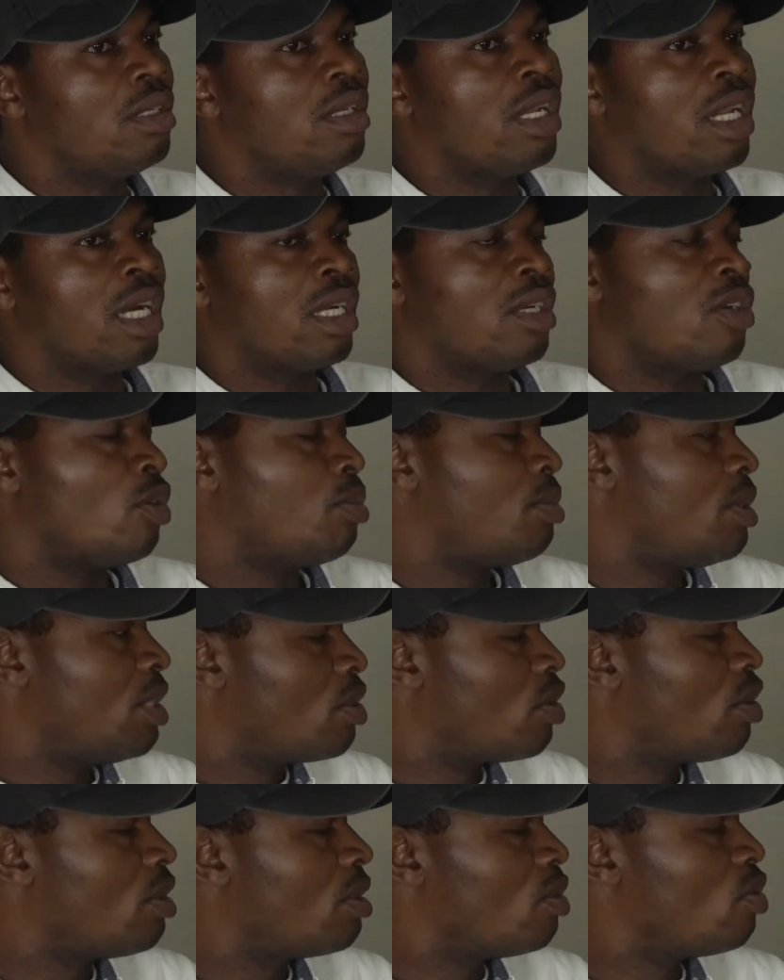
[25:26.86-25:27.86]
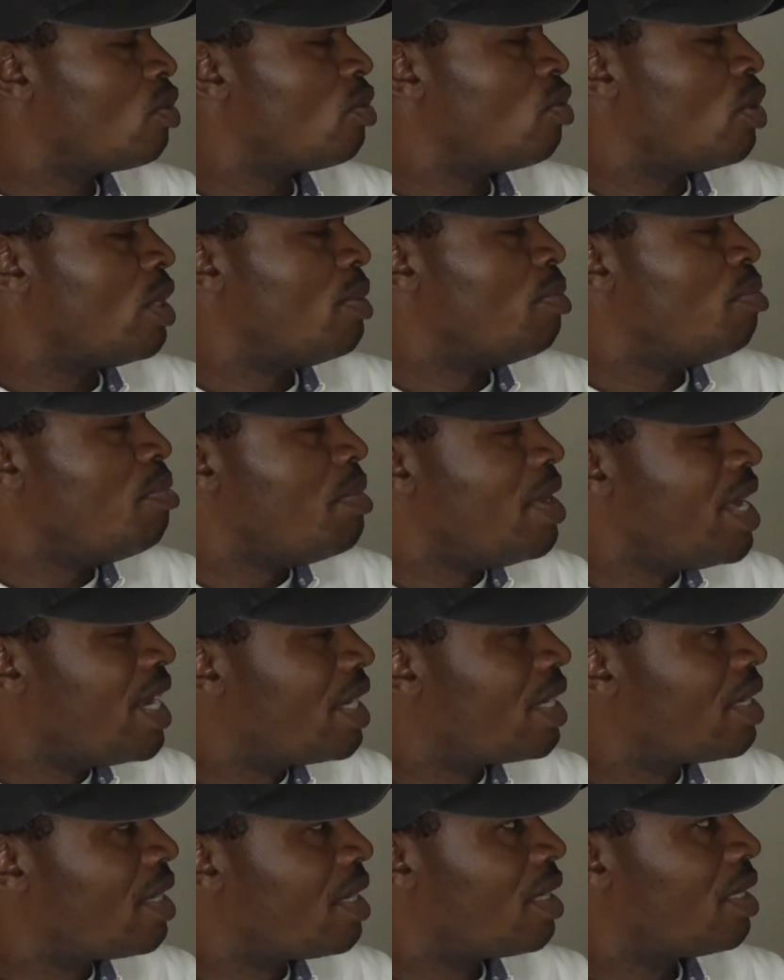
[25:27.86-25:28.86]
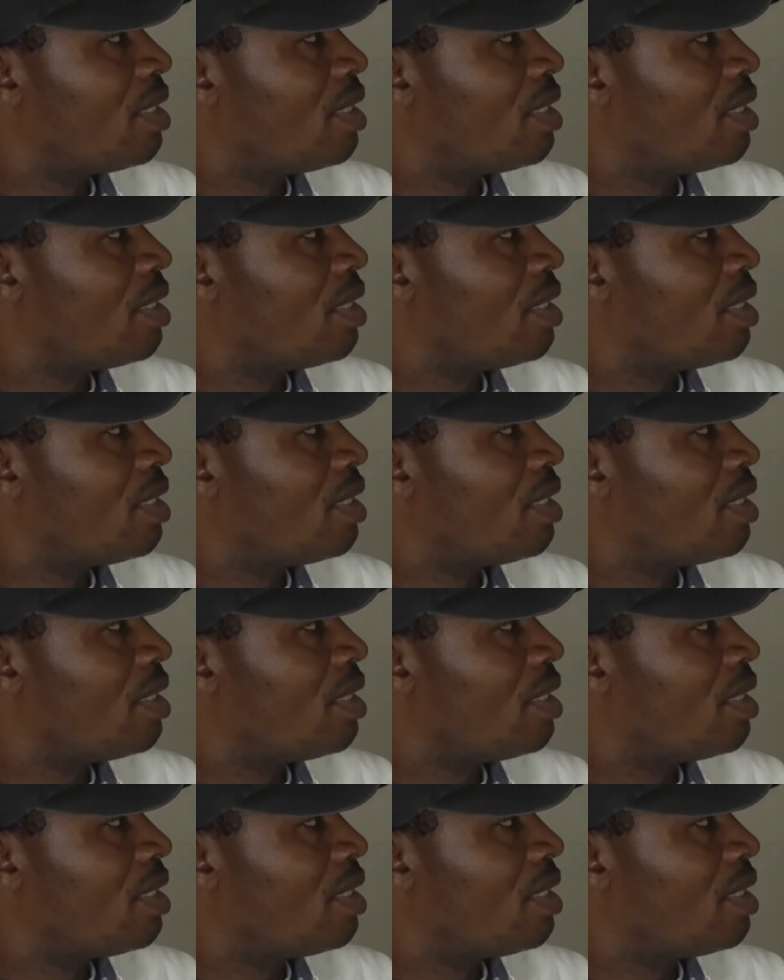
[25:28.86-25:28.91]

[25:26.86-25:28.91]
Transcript: the adaptation will make